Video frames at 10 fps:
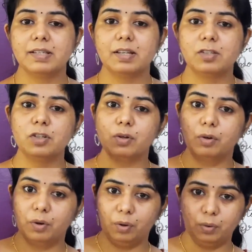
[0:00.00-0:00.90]
us
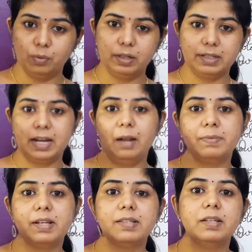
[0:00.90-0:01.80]
to grow. It
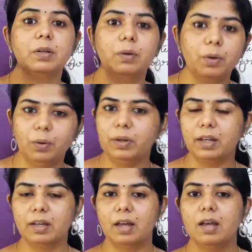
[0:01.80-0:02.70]
helps us in
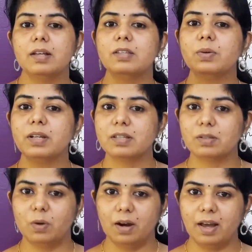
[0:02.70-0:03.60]
growing. So it
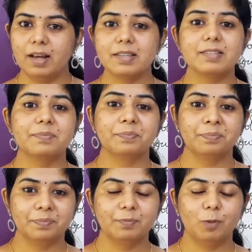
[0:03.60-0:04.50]
is known as,
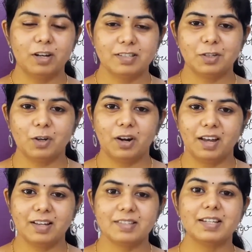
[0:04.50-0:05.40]
what is it known
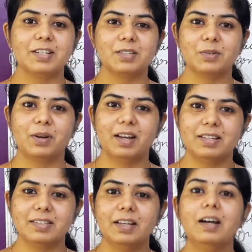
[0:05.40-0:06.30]
as? It is known
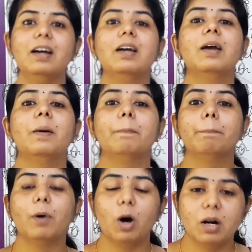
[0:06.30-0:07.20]
as
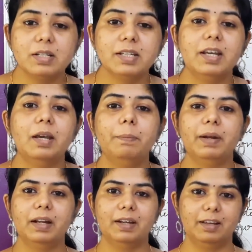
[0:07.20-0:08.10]
the body
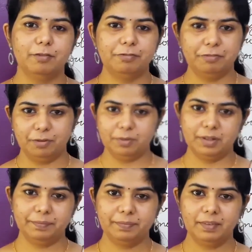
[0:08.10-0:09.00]
building food.